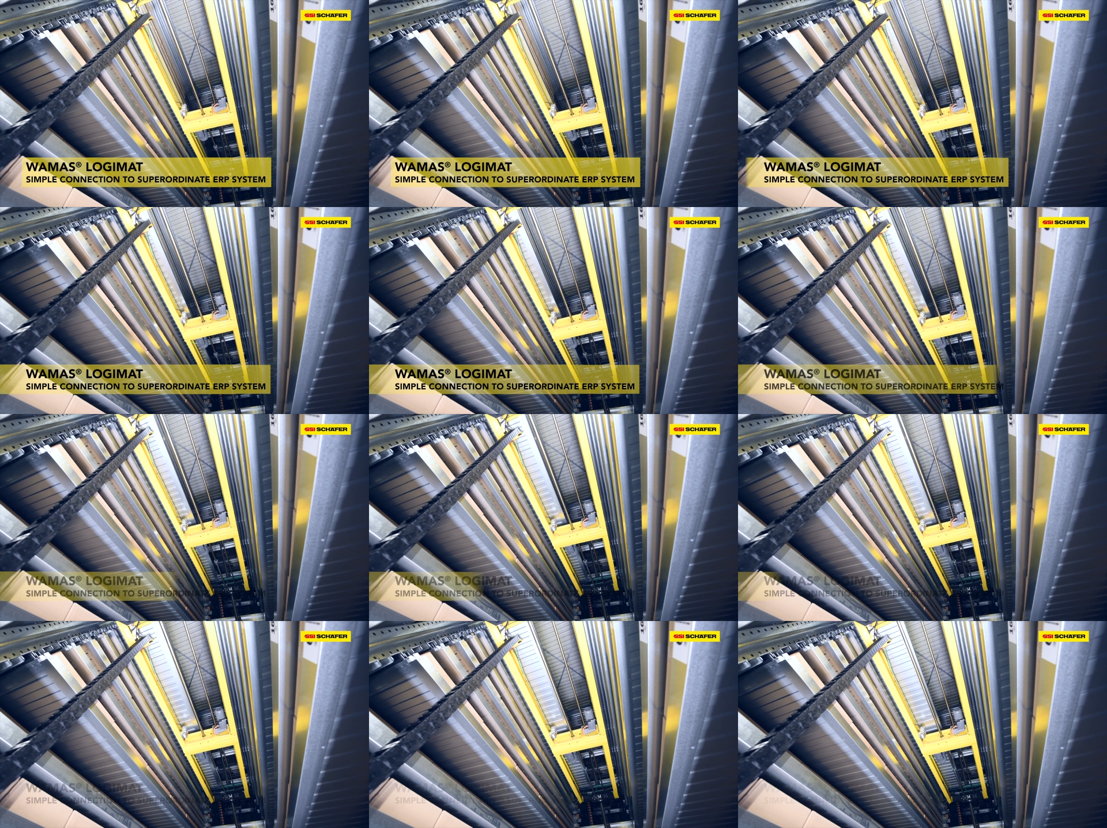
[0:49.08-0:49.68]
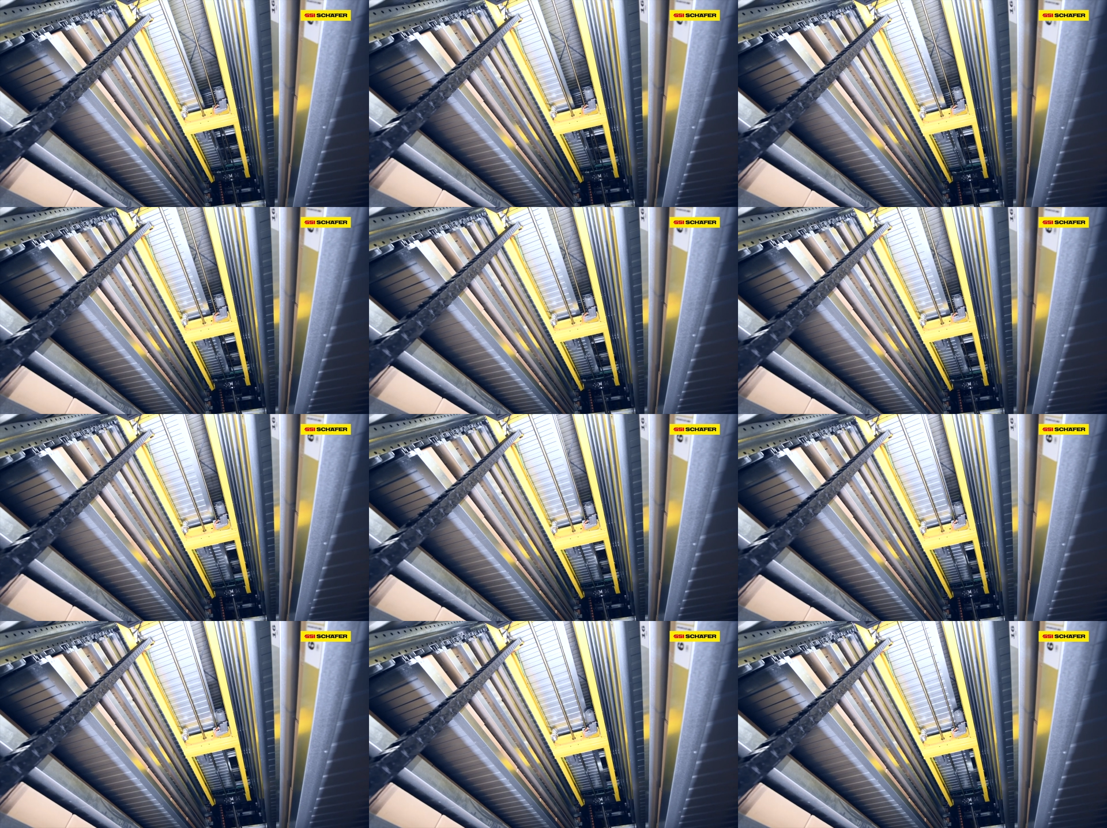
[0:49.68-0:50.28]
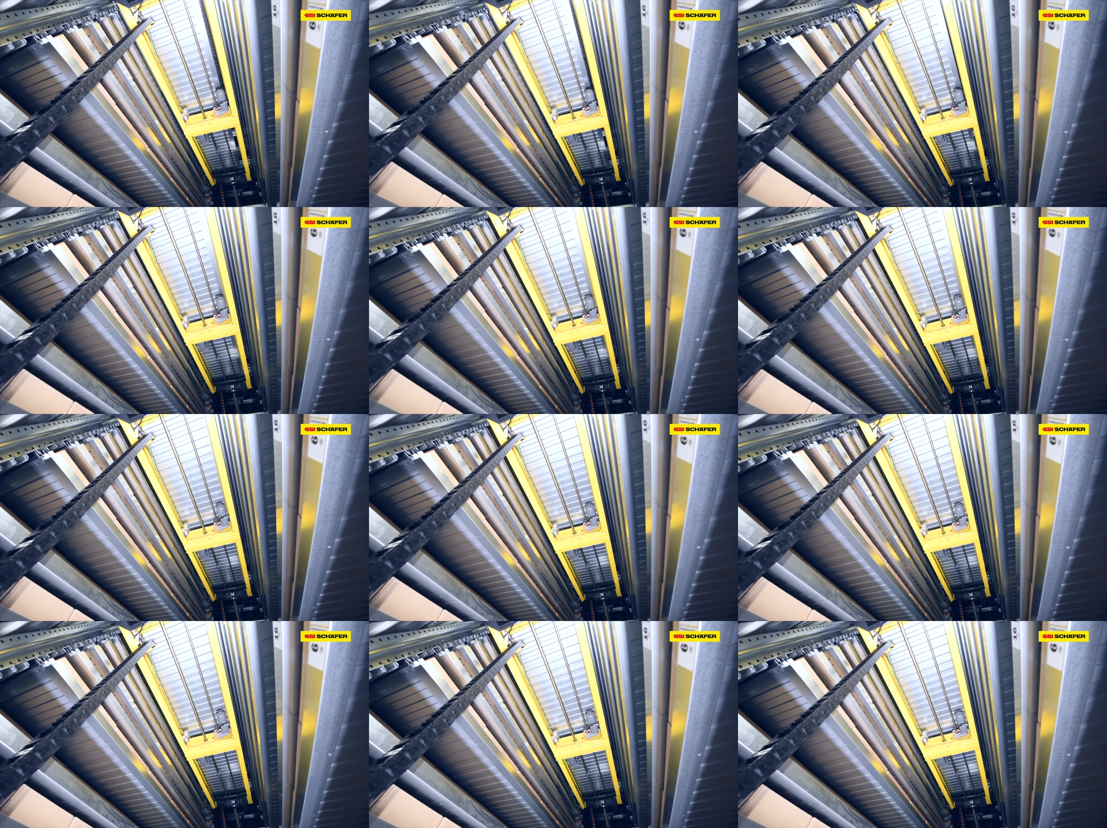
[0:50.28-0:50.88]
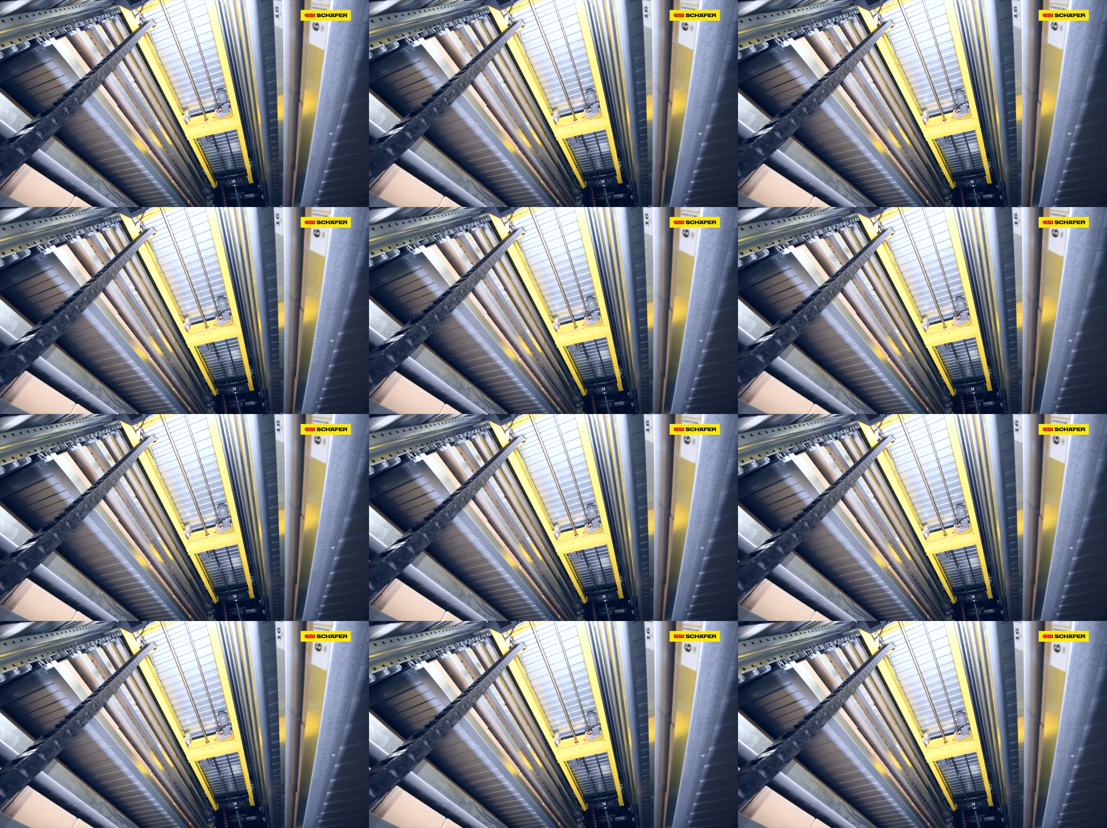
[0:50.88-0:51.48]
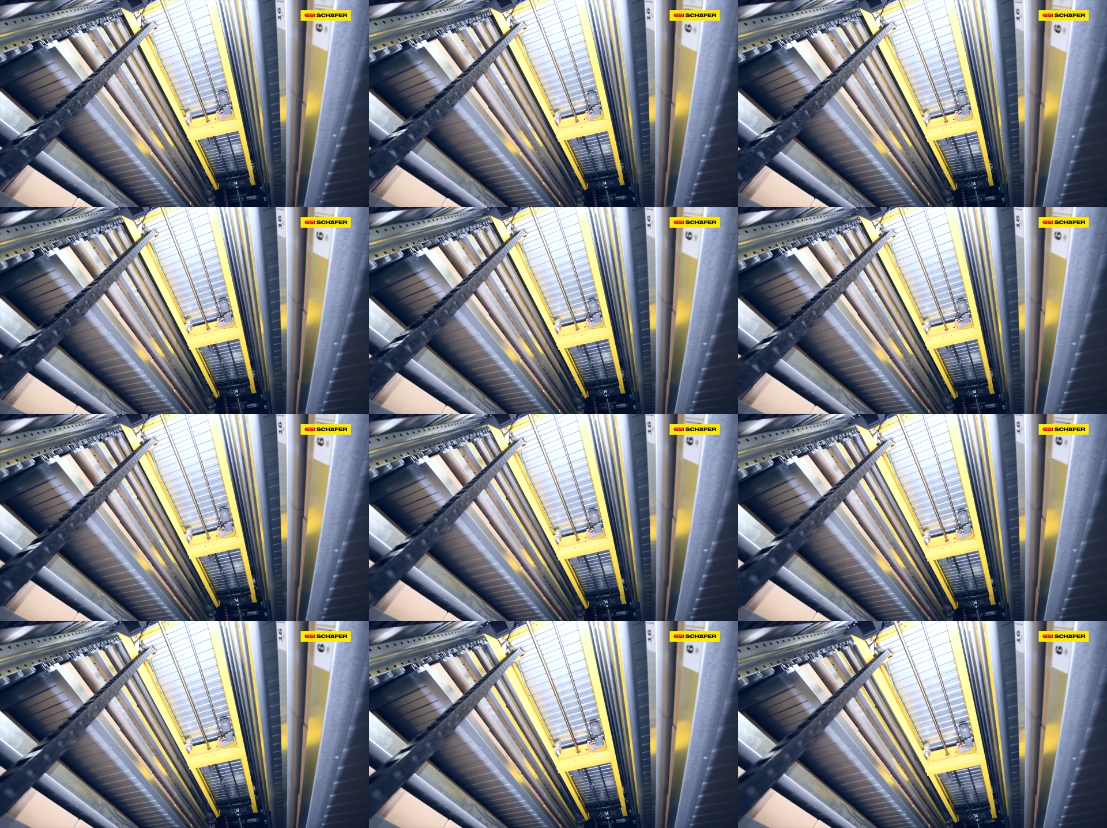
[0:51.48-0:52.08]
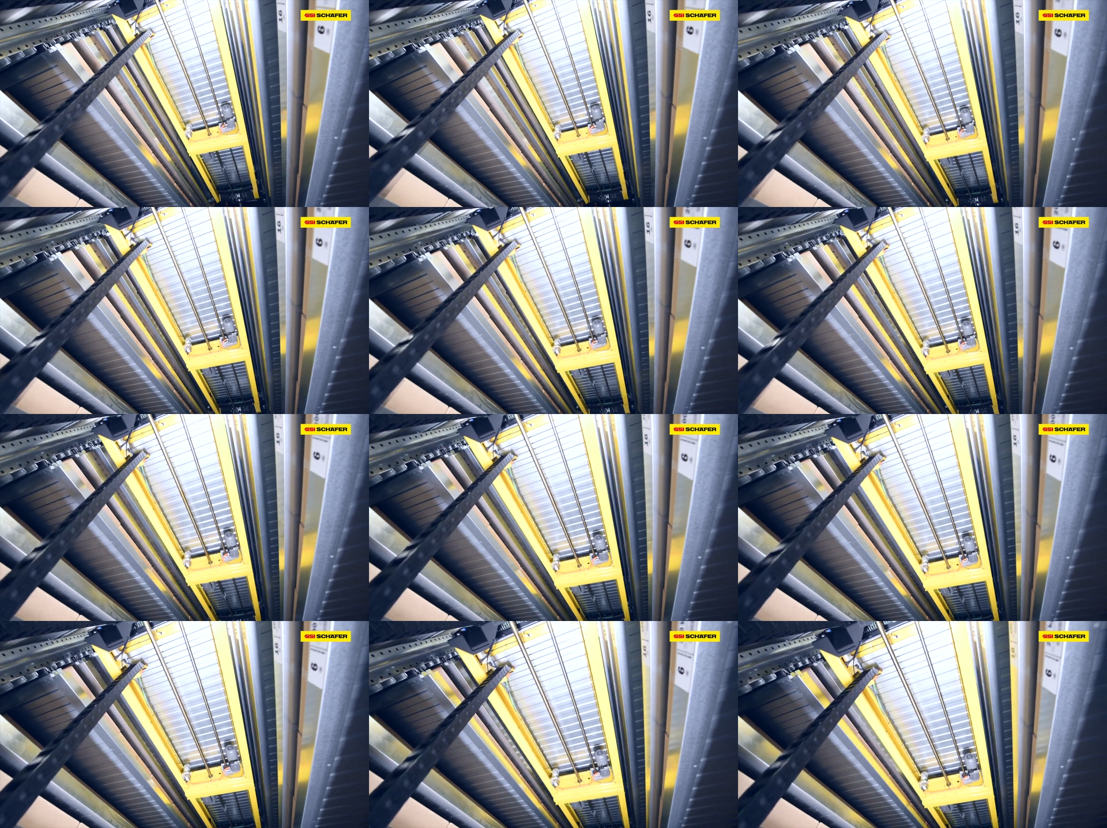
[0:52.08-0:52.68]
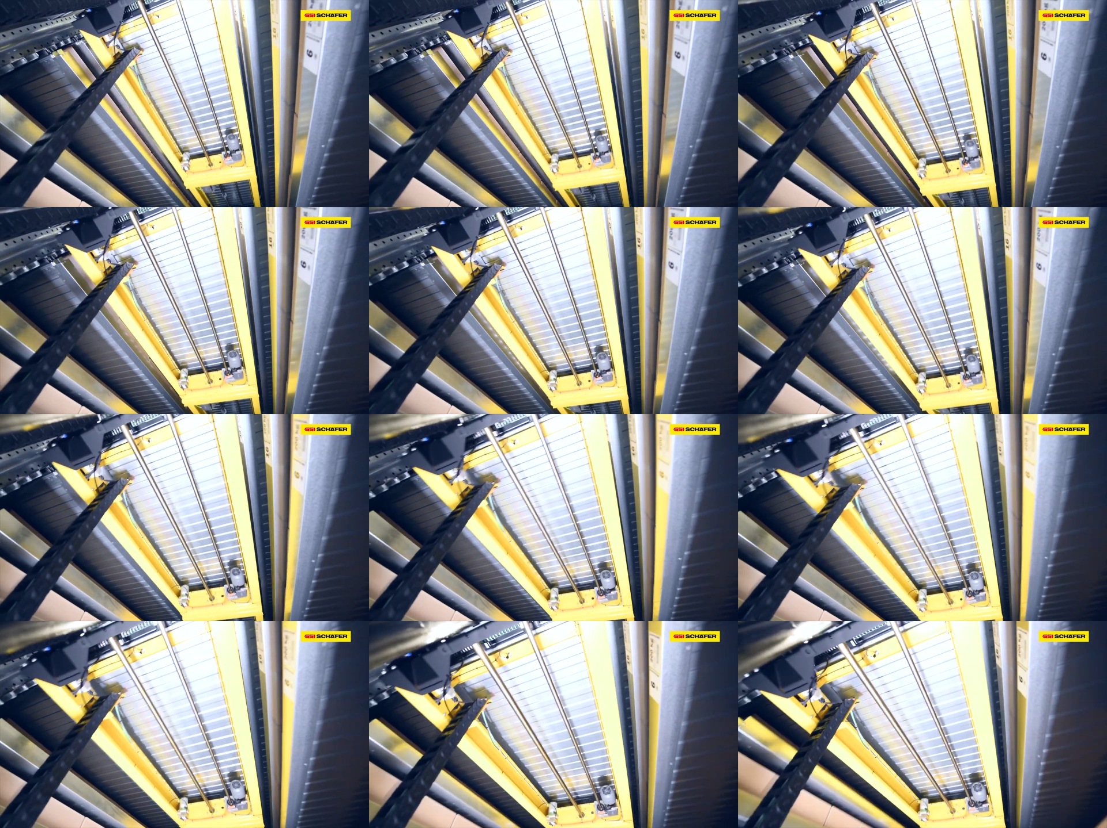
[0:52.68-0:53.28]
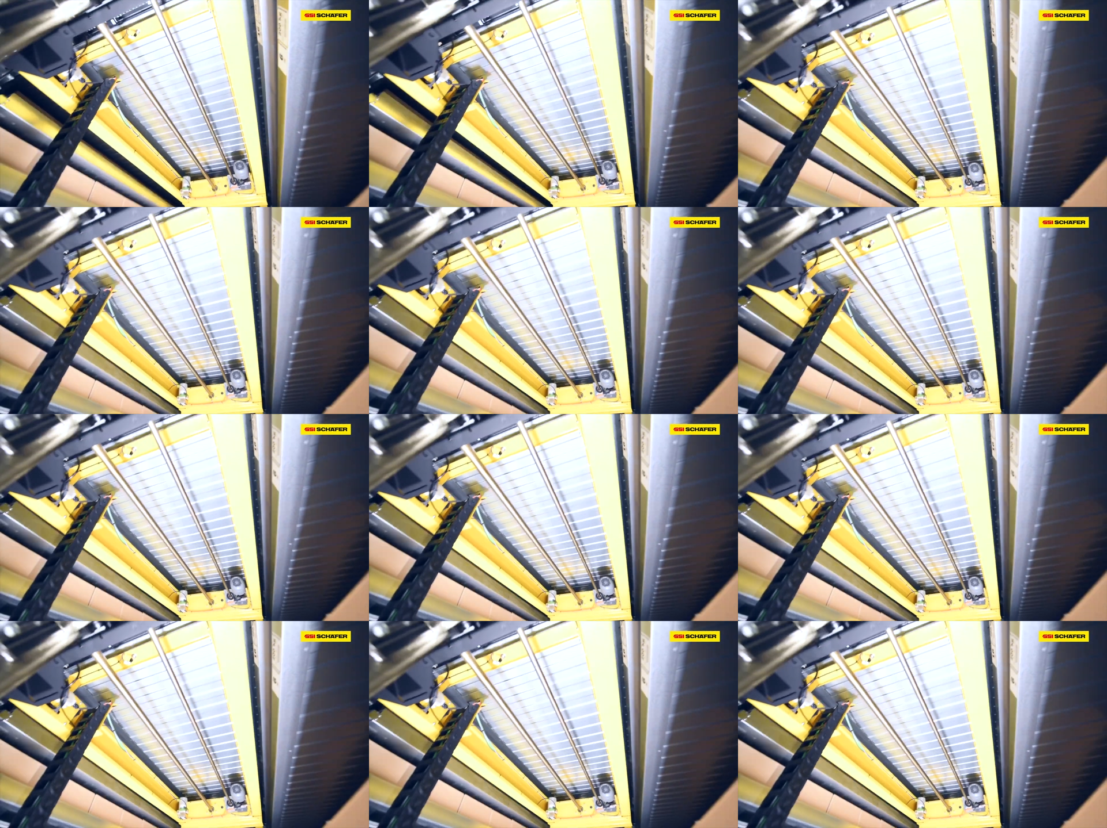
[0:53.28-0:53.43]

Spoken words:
No face is visible, so there are no lips to read.